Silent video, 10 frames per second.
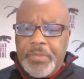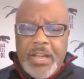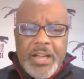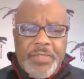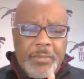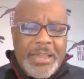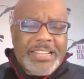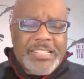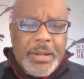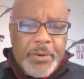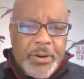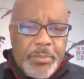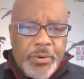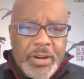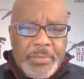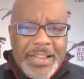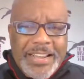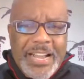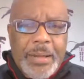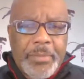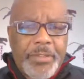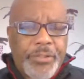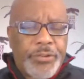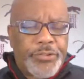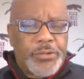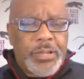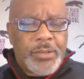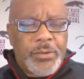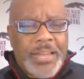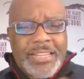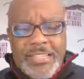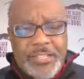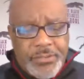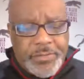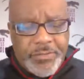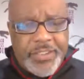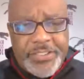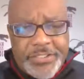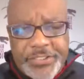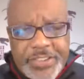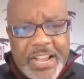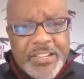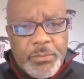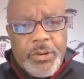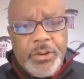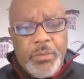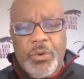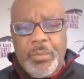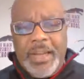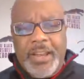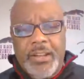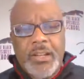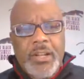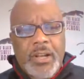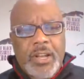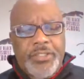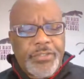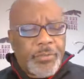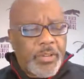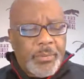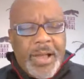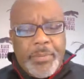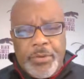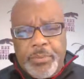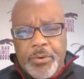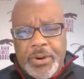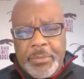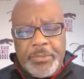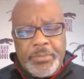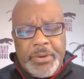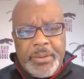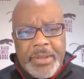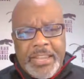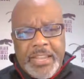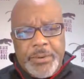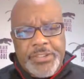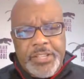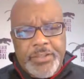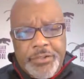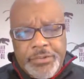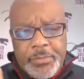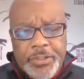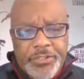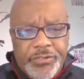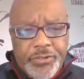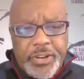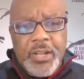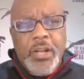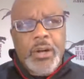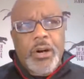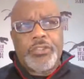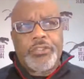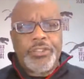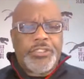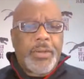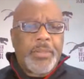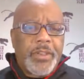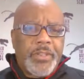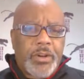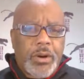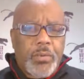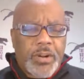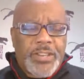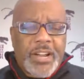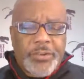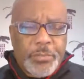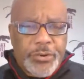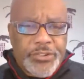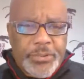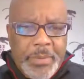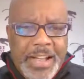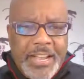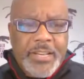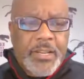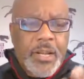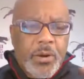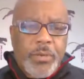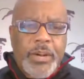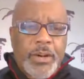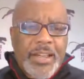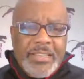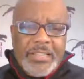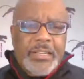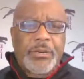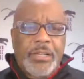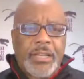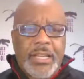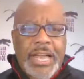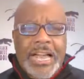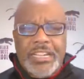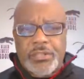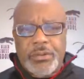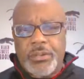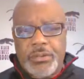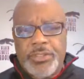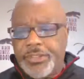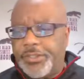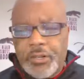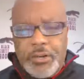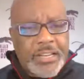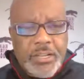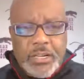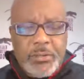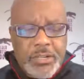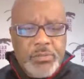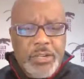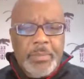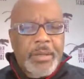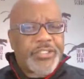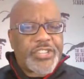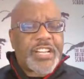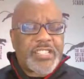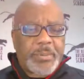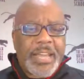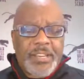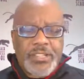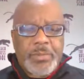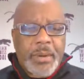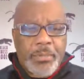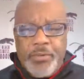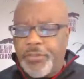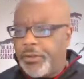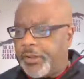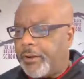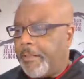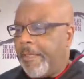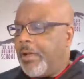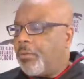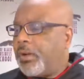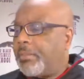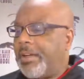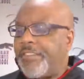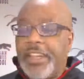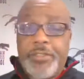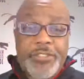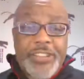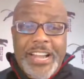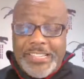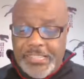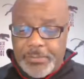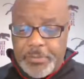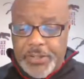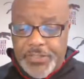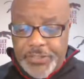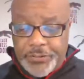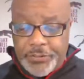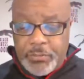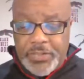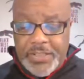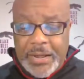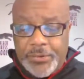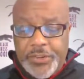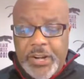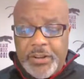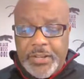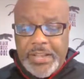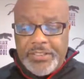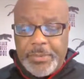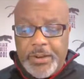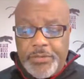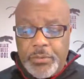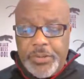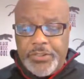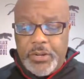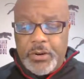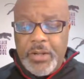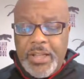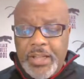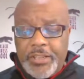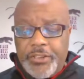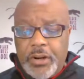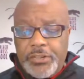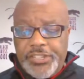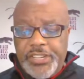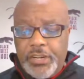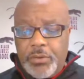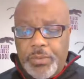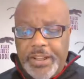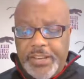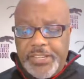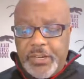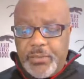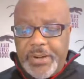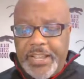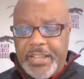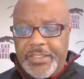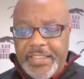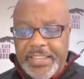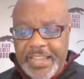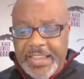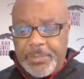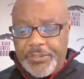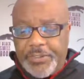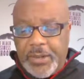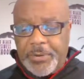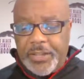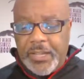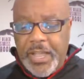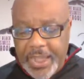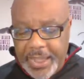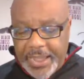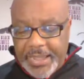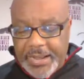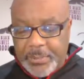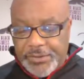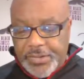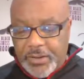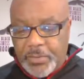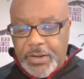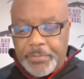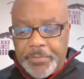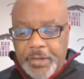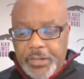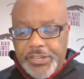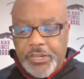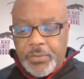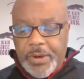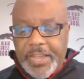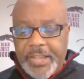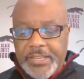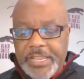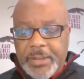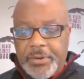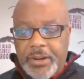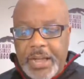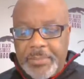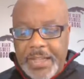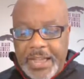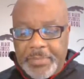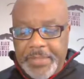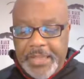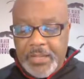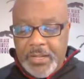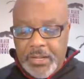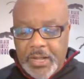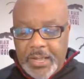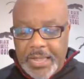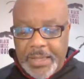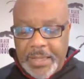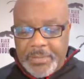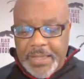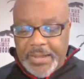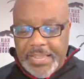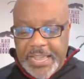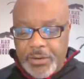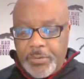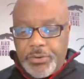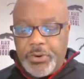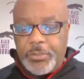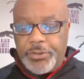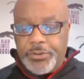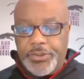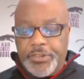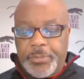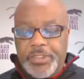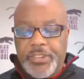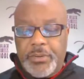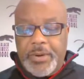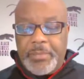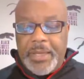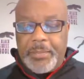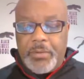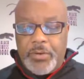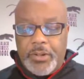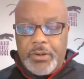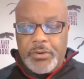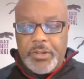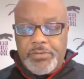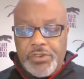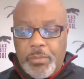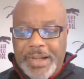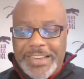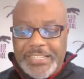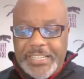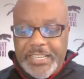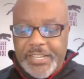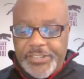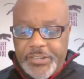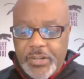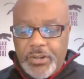the blackstockmarketprogram.com. Those of you who like to invest in stocks and want to know more about it, it's a really popular program. It's a money back guarantee. The first month is free. Also, there's something in there called What Dr. Boyce is Buying, where literally I show you I talk to you each week about stocks I'm adding to my portfolio. One of my favorite stocks this month, and this is one that I was talking to you guys about a few weeks ago, is called Tilray. Tilray is a cannabis company, and I'm gonna tell you what, Tilray, damn near. I'm not a guy who would normally do this, but Tilray made me want to go give Joe Biden a kiss.